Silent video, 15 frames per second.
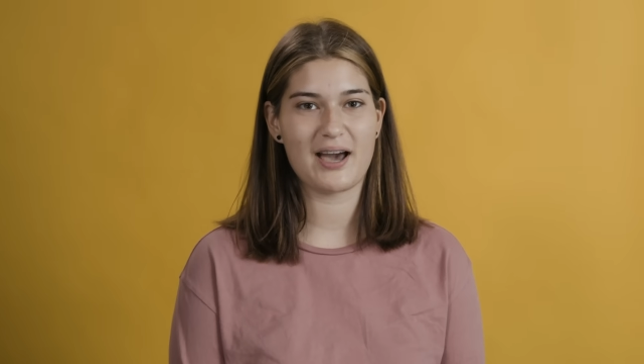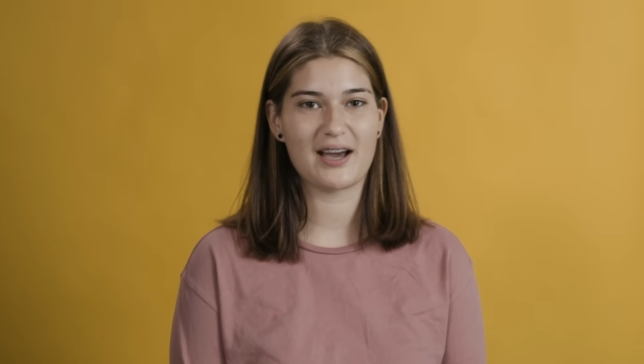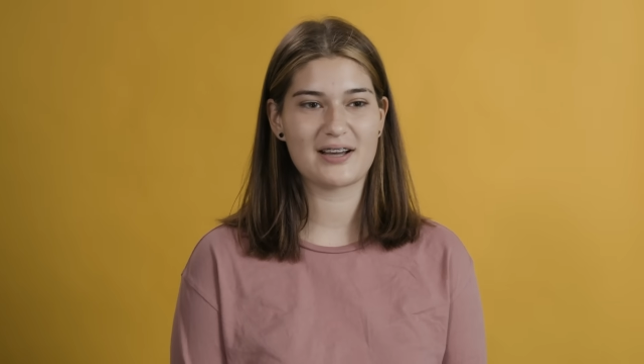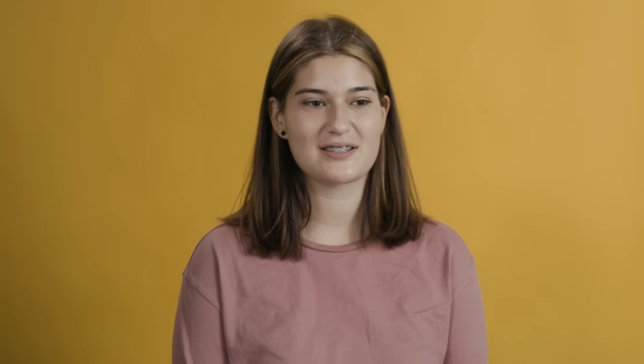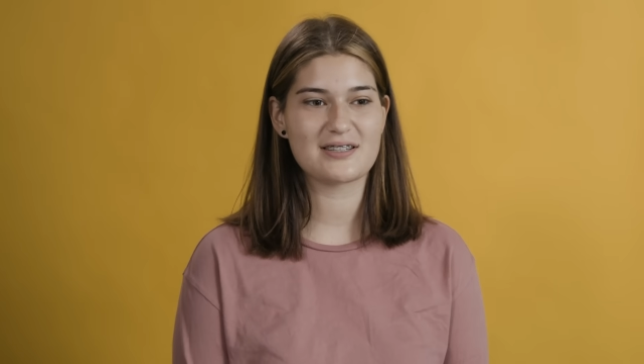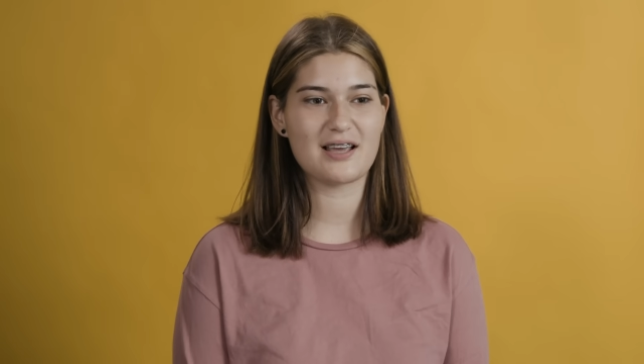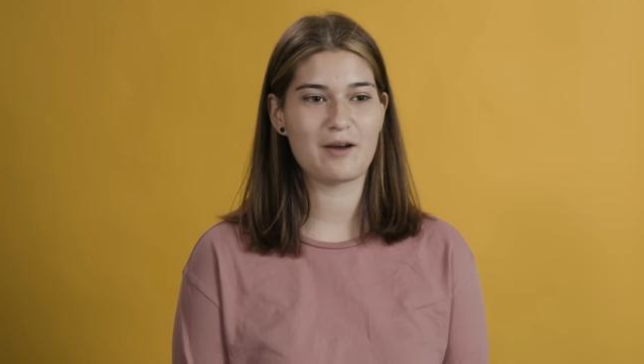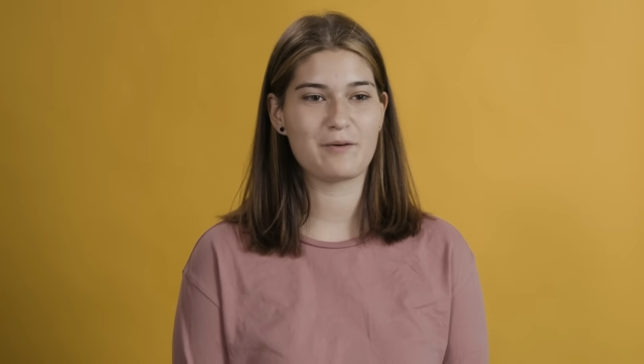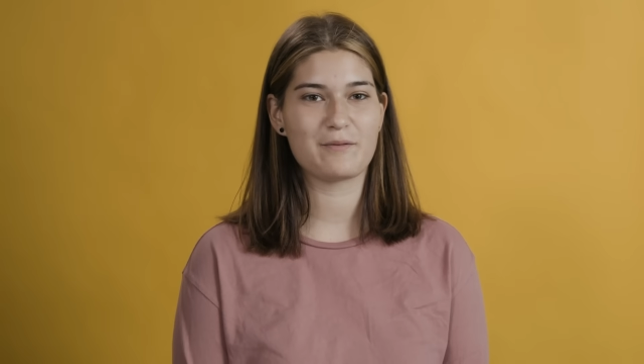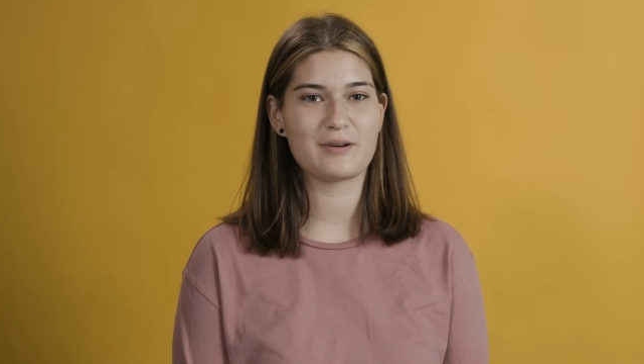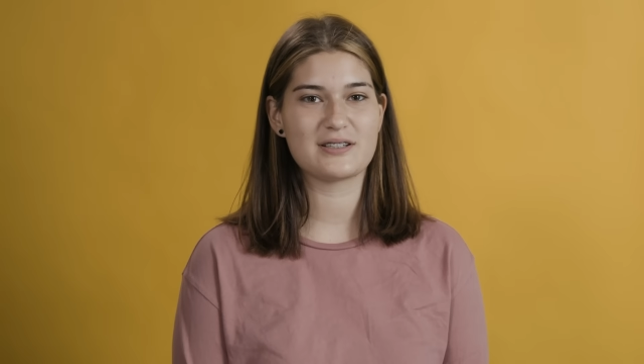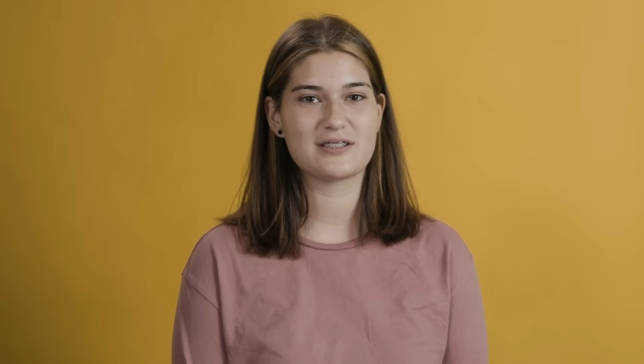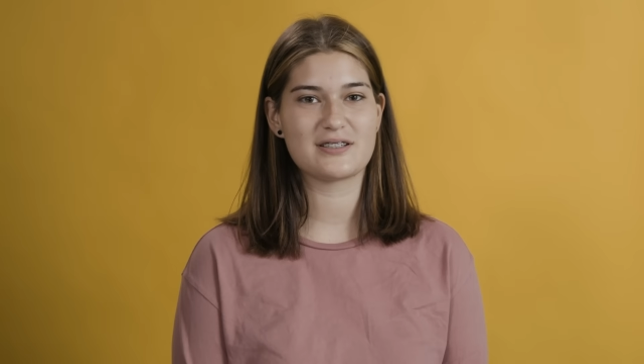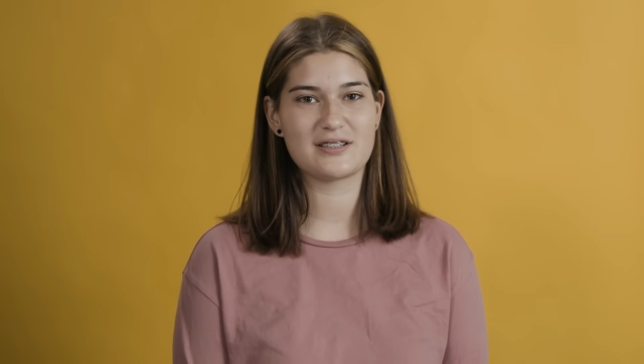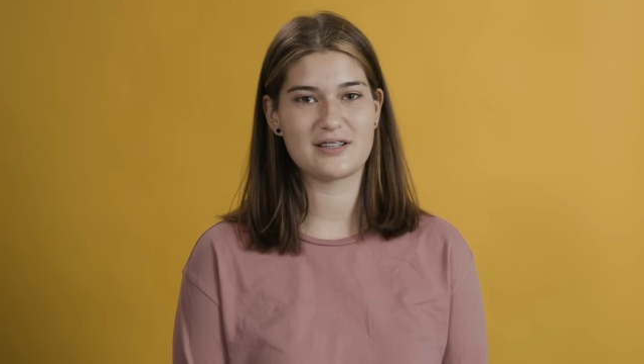Max, I
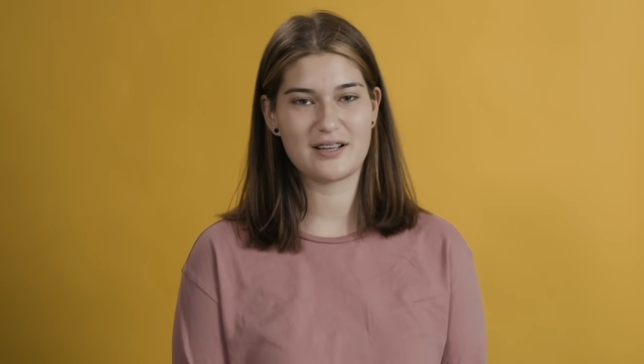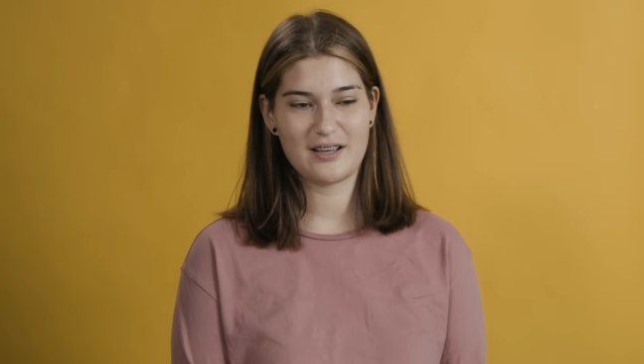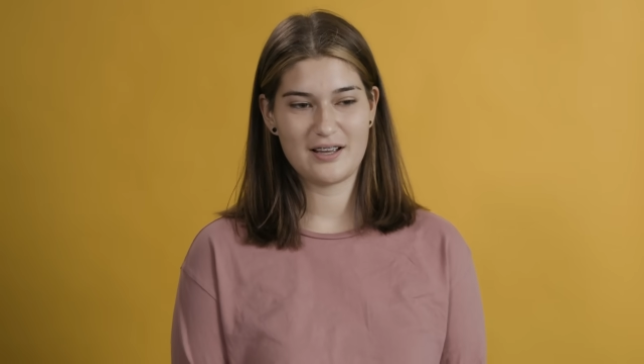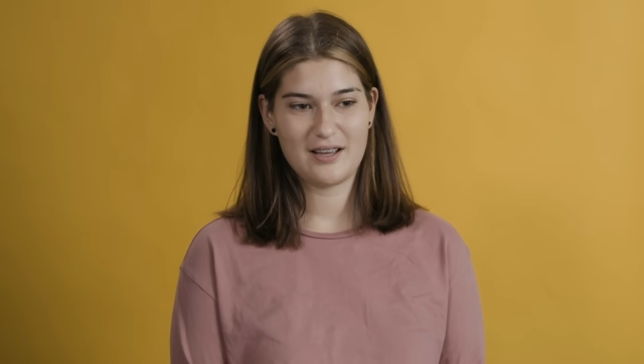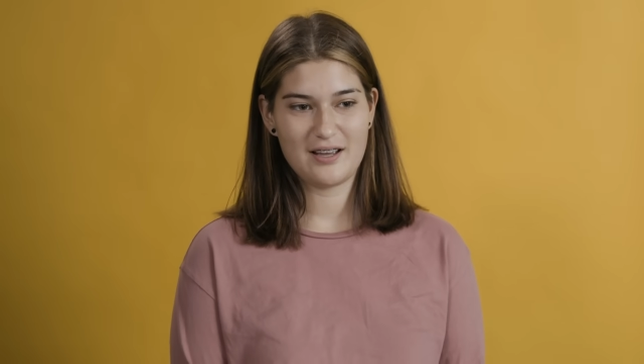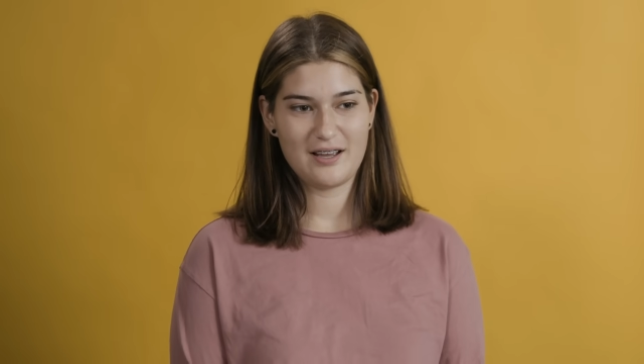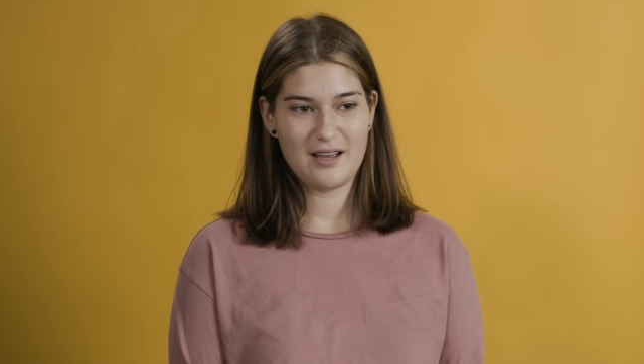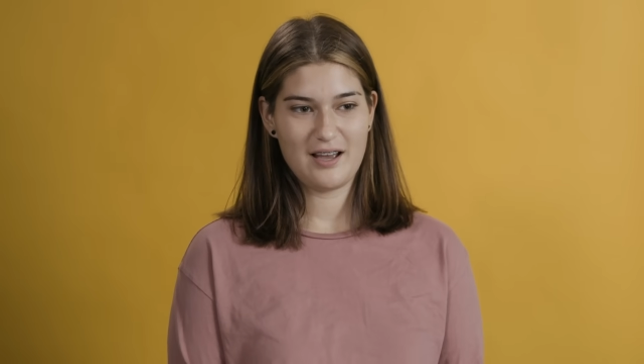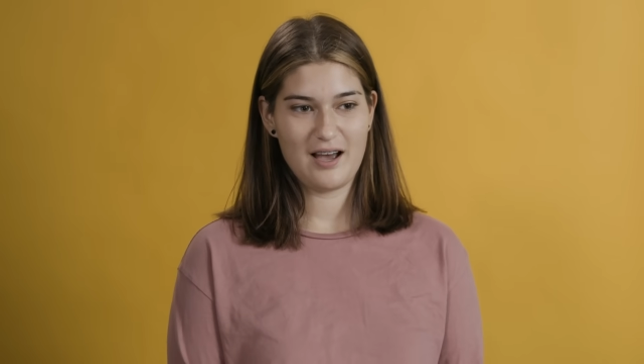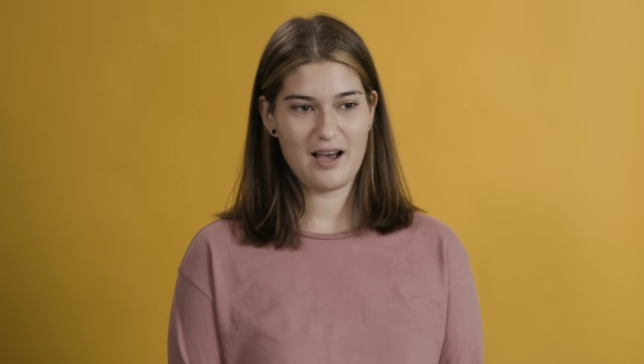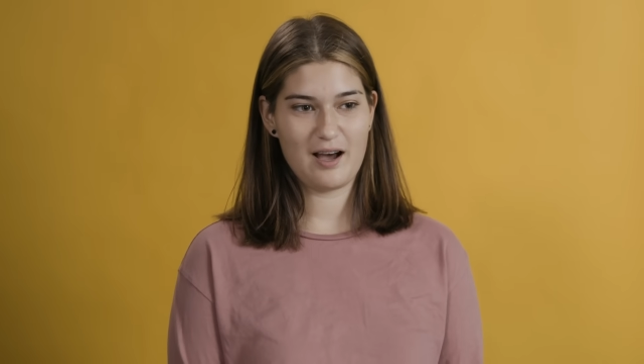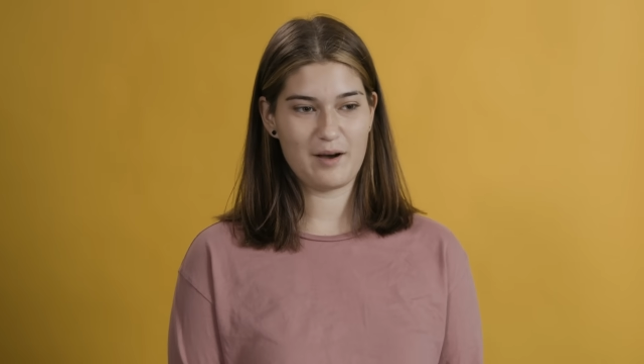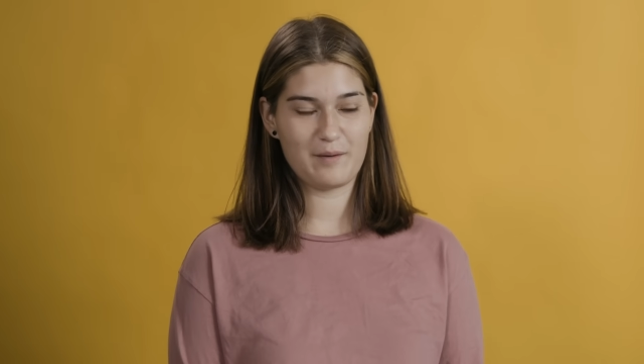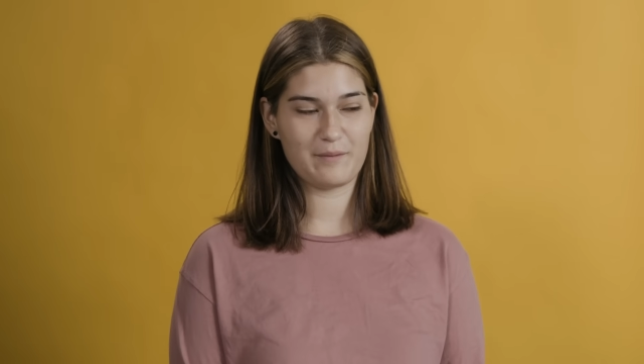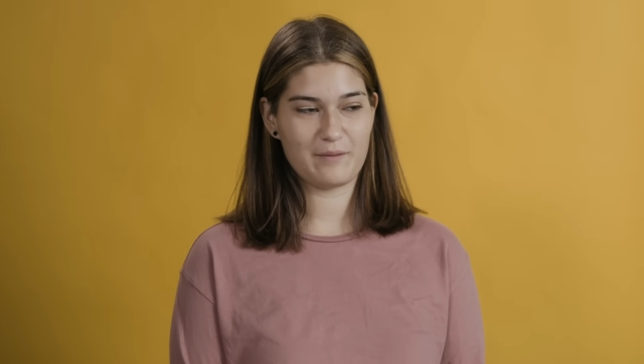was
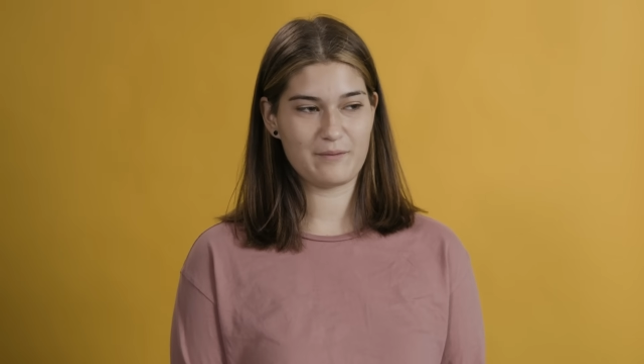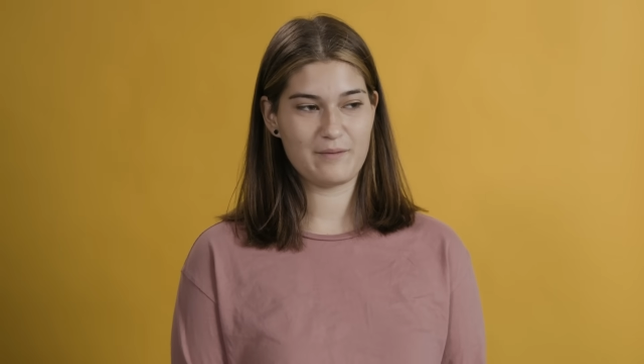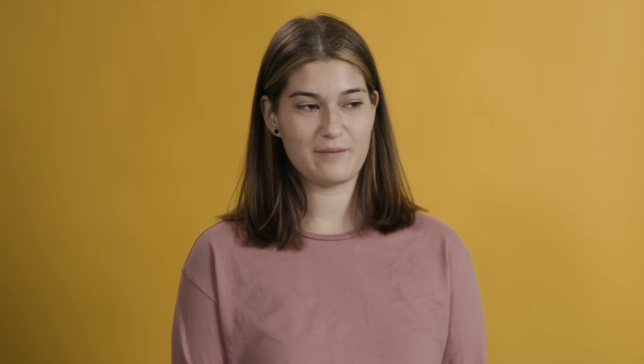at